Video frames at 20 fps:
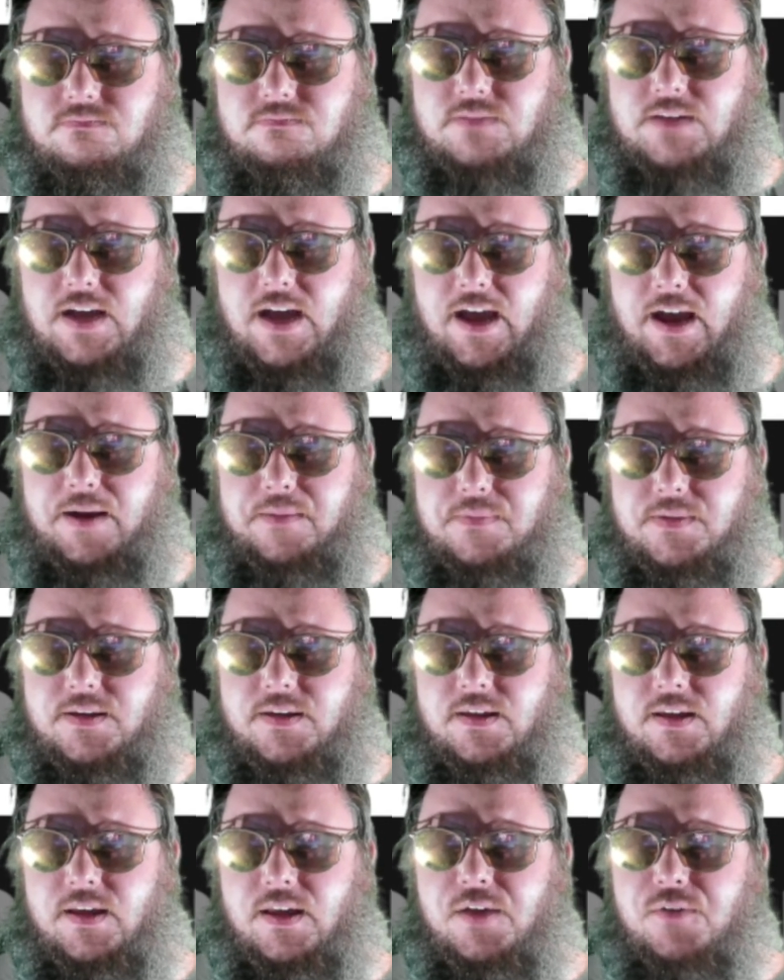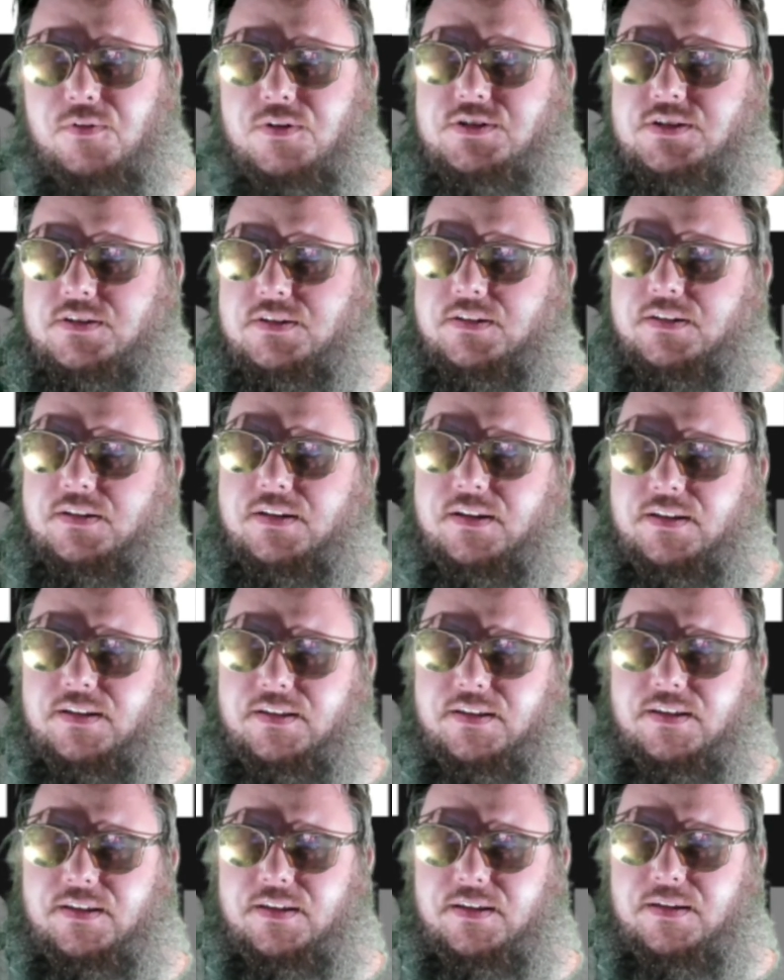timed. Which
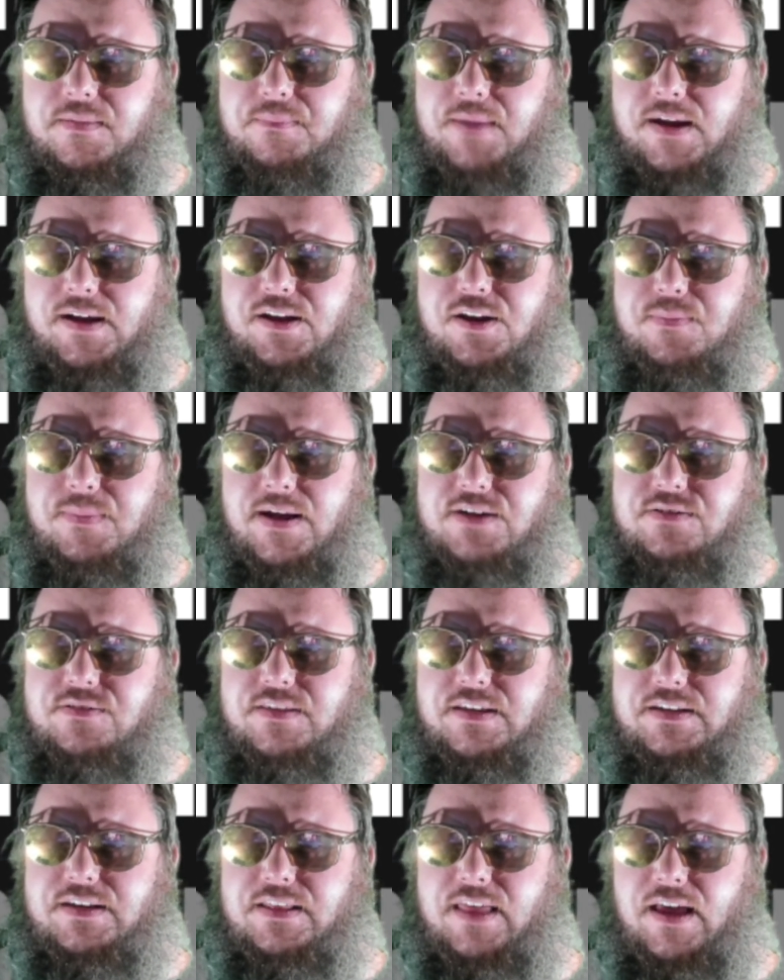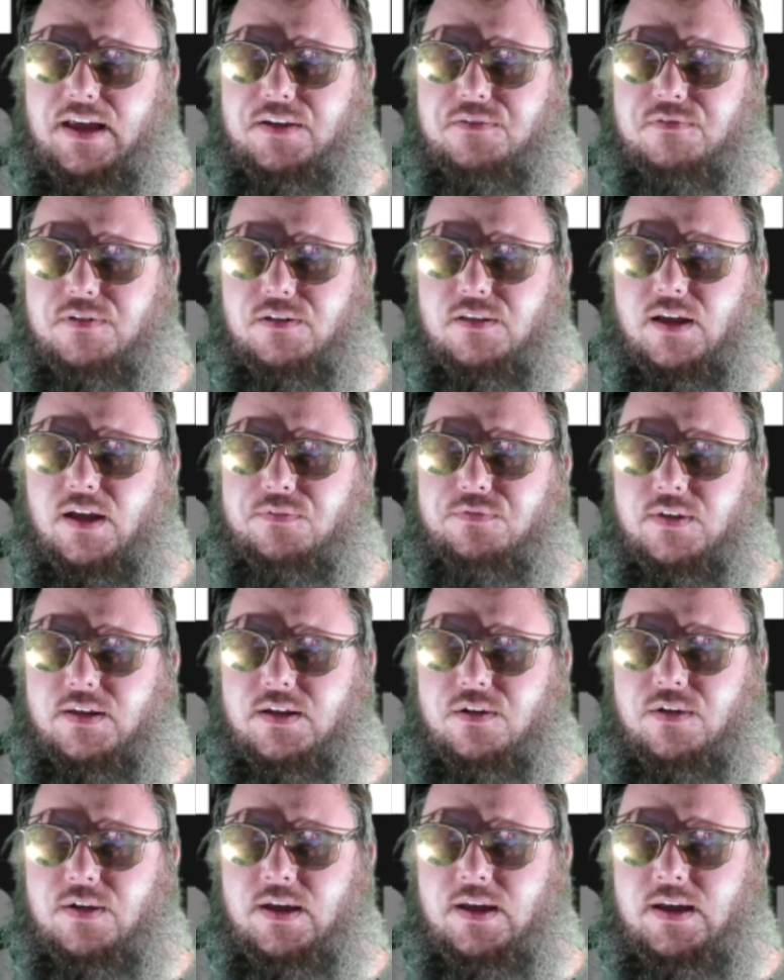I can imagine they did that in real life. Like,
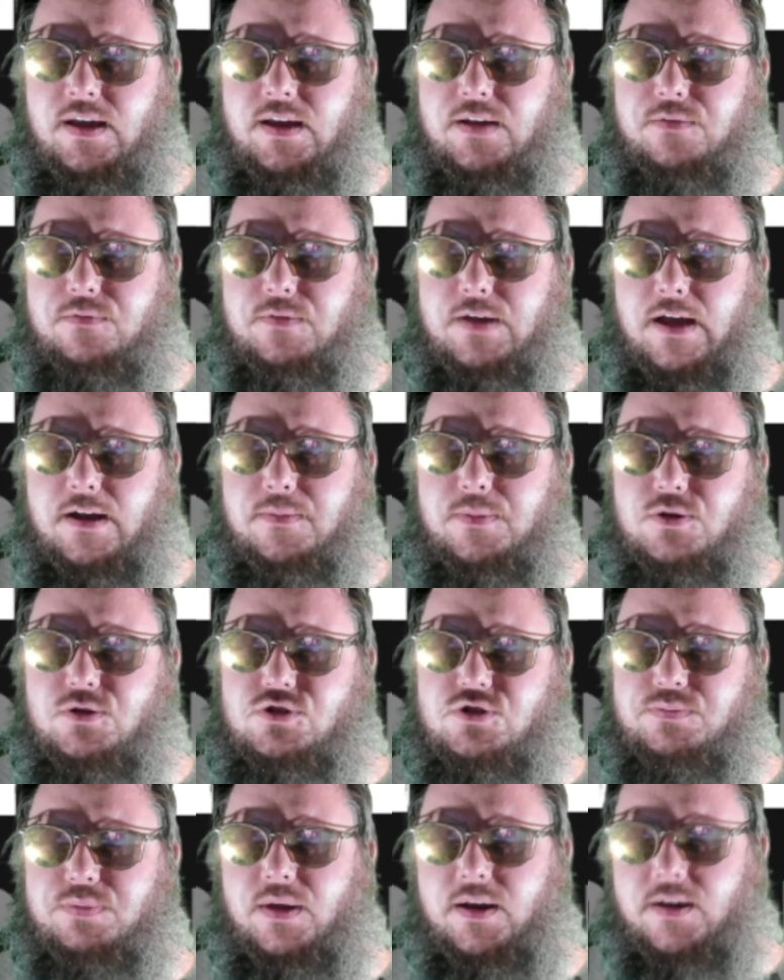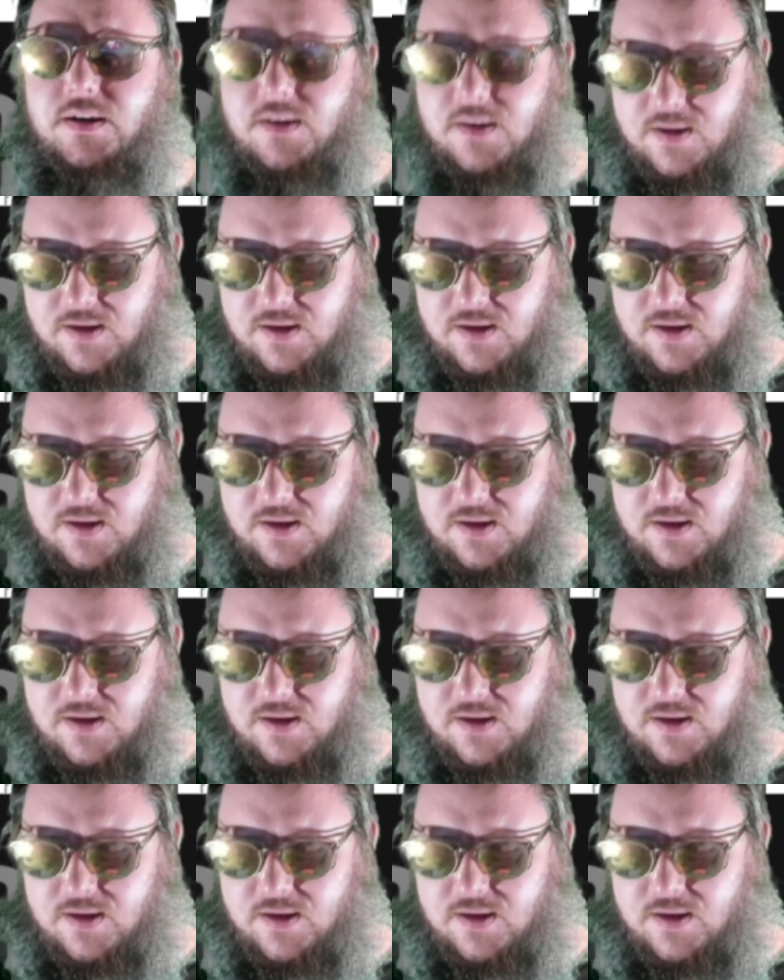oh hey, we've got commercials playing.